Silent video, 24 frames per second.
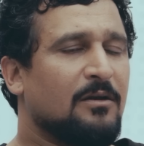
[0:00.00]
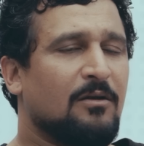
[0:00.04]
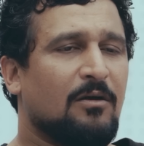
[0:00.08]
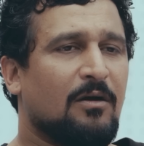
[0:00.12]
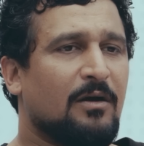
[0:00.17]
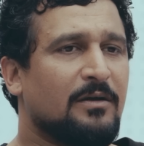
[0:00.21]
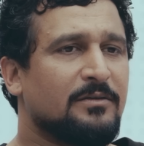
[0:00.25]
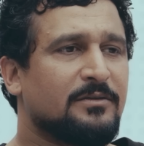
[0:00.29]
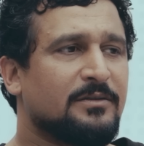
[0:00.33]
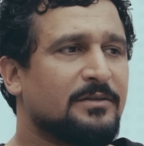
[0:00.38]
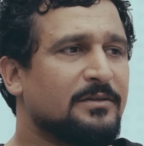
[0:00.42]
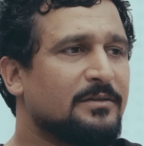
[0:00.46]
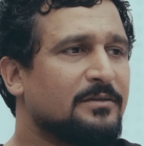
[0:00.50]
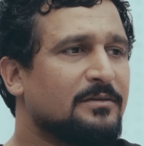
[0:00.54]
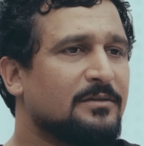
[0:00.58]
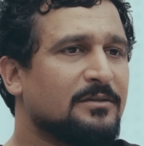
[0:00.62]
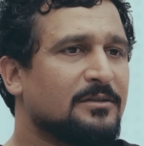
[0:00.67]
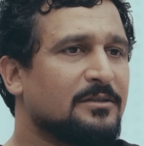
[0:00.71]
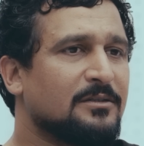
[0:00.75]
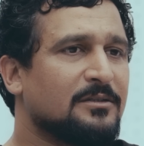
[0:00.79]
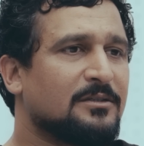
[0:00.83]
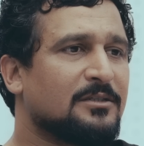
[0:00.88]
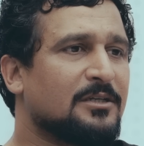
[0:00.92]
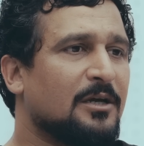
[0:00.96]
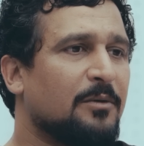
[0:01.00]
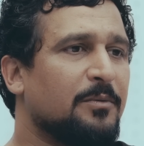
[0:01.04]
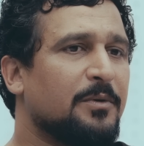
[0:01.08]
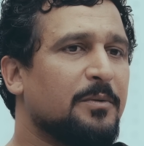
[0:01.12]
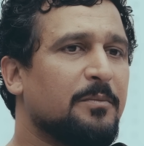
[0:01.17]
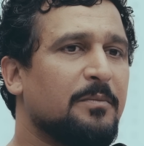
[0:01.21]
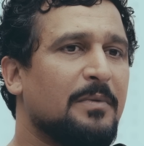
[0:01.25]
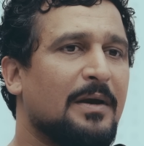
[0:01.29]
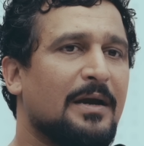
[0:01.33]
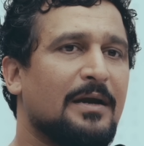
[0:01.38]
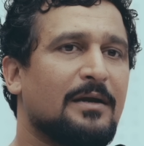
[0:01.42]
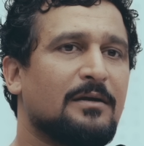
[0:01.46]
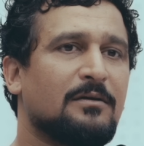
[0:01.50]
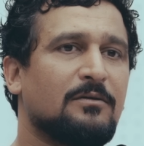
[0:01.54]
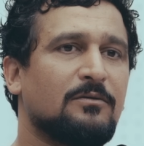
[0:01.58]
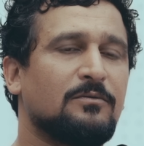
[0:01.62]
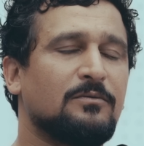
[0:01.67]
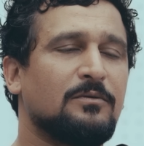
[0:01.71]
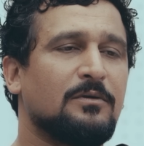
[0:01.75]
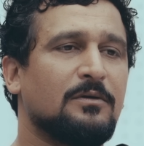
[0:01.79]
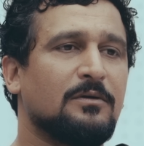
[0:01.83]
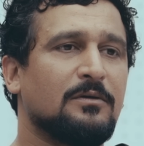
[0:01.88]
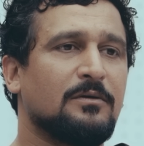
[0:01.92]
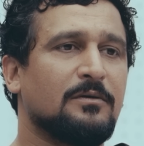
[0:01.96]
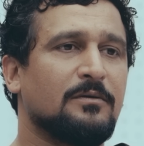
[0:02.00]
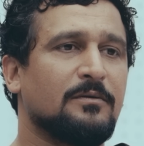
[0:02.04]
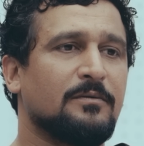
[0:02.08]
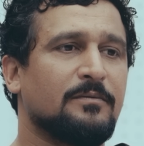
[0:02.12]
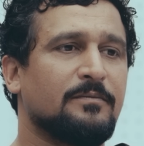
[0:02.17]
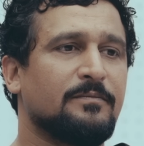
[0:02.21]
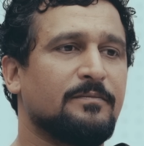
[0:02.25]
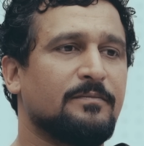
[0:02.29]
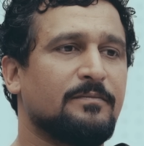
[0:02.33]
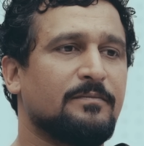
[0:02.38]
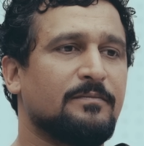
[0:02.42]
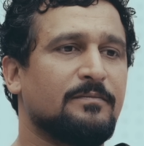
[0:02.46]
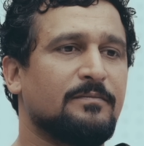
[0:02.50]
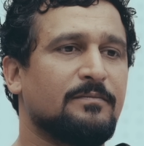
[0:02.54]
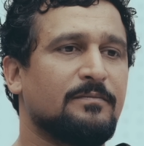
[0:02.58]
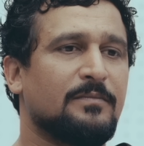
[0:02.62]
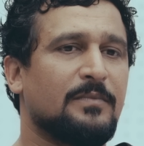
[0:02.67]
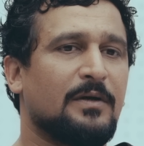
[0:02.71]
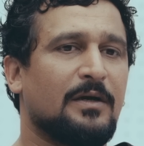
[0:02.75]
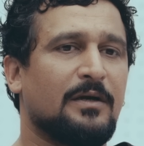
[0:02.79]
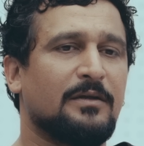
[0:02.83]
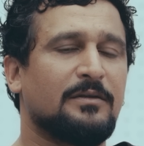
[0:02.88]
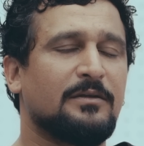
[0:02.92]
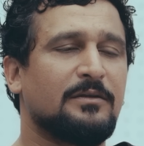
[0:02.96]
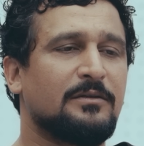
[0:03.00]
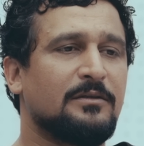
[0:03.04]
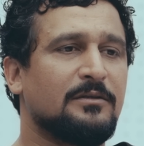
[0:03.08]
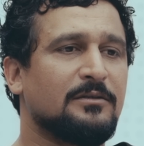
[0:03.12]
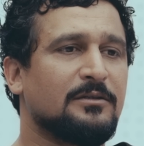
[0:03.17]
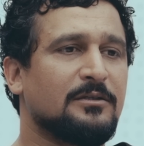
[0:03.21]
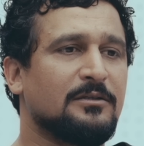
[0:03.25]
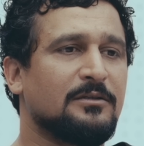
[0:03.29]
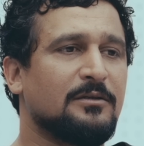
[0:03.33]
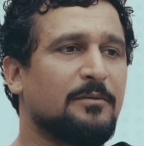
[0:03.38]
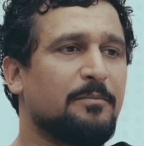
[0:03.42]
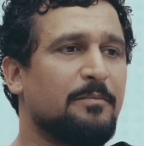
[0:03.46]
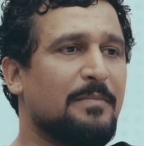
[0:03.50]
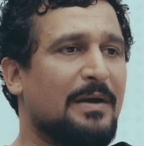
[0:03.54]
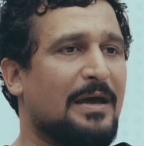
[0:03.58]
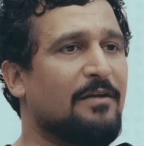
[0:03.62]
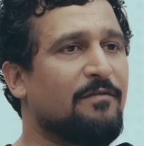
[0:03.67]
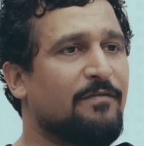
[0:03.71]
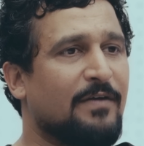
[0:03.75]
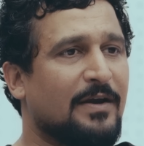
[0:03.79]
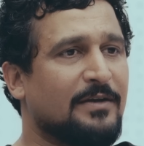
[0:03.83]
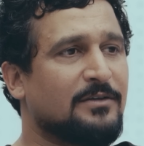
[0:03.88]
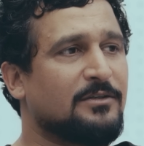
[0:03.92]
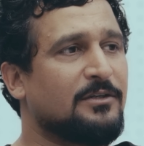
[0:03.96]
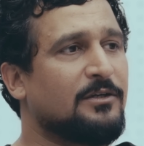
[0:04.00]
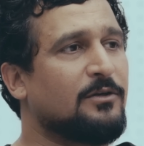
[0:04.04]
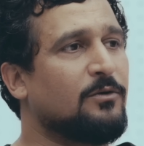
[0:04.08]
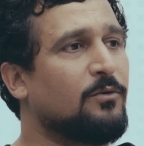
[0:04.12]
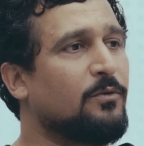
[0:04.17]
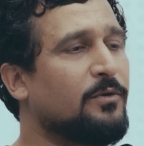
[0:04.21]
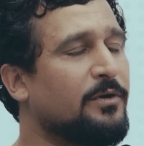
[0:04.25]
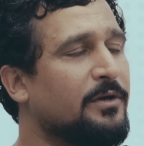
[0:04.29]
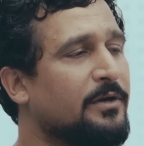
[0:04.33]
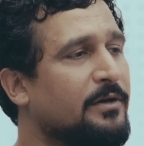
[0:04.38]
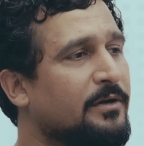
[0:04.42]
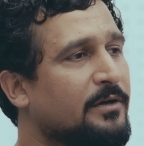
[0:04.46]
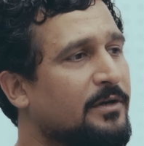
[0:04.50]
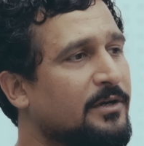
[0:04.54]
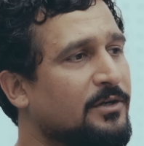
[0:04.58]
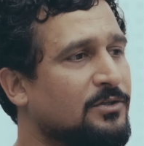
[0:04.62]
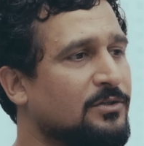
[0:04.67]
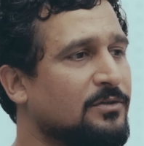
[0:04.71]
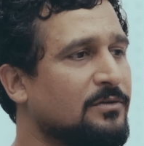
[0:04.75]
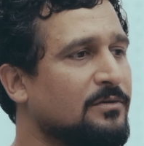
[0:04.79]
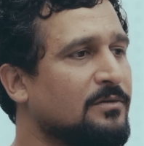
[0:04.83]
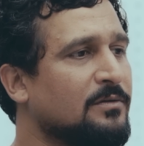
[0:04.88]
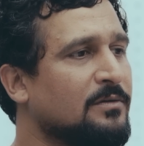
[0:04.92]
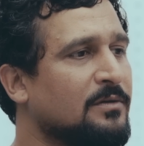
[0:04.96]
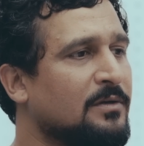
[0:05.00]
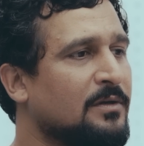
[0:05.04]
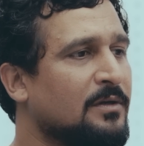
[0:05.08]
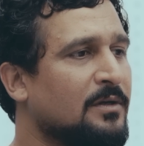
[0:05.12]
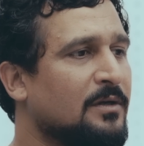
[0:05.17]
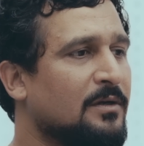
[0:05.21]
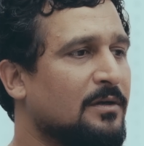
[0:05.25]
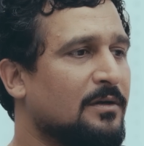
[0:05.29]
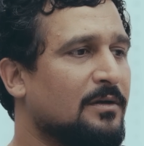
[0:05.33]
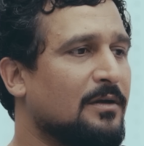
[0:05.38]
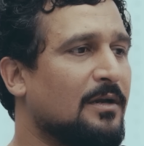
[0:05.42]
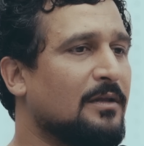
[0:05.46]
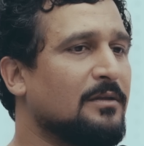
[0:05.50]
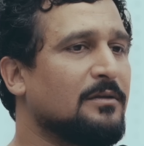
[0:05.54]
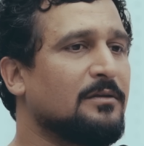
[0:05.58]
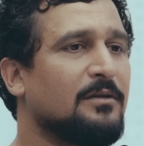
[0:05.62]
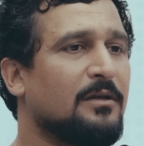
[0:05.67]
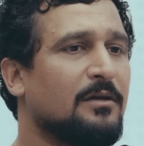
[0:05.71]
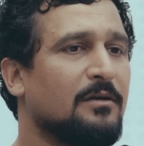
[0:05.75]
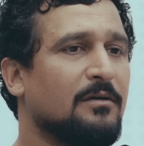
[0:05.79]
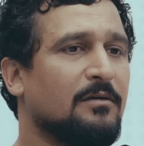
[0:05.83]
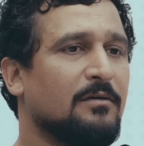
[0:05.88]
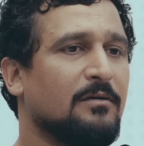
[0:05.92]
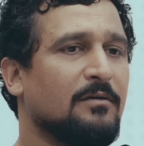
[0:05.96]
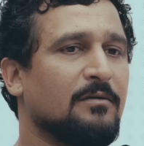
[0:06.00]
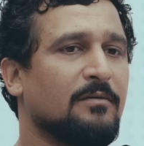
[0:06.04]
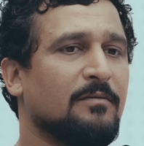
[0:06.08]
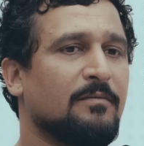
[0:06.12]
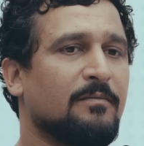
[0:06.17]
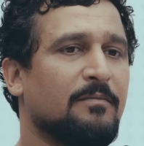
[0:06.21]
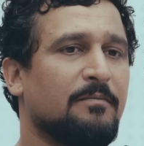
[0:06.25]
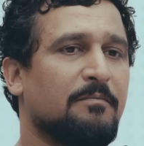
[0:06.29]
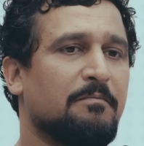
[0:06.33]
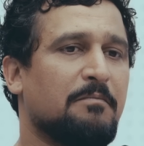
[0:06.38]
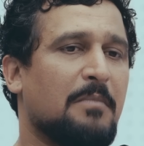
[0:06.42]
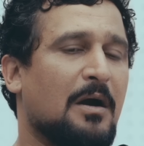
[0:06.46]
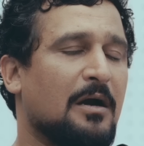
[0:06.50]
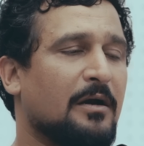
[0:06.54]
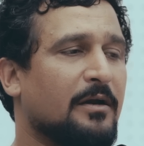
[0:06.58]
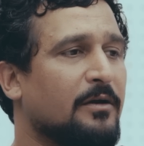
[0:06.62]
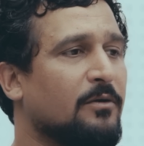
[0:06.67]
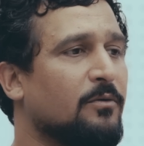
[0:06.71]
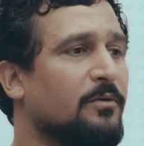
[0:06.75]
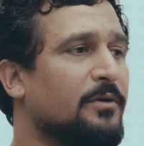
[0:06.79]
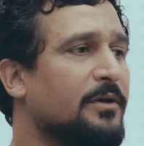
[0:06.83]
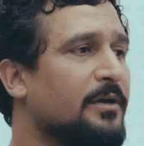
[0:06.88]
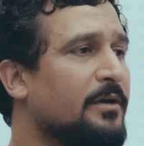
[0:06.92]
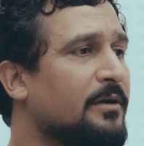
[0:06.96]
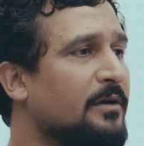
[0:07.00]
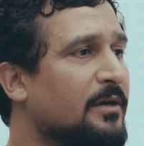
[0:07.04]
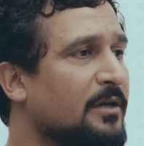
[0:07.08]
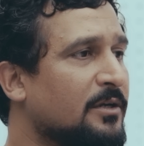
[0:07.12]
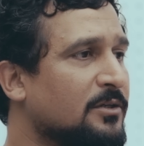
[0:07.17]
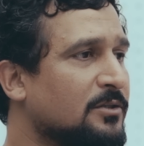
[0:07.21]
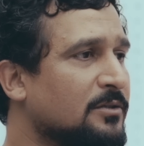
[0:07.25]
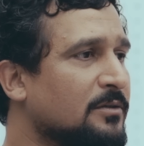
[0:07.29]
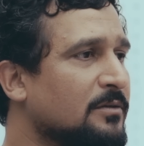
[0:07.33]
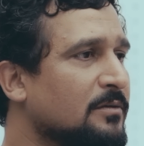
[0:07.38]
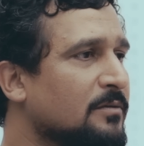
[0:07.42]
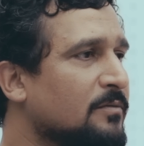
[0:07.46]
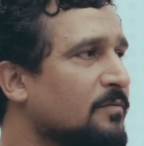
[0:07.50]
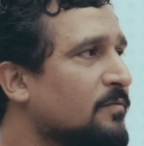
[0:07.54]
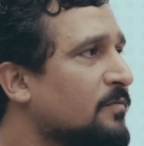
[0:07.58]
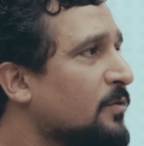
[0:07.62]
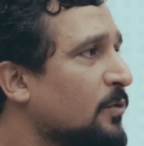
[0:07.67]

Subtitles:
No, I think this is coming back to I think this is a manufacturing orientation rather than a market orientation.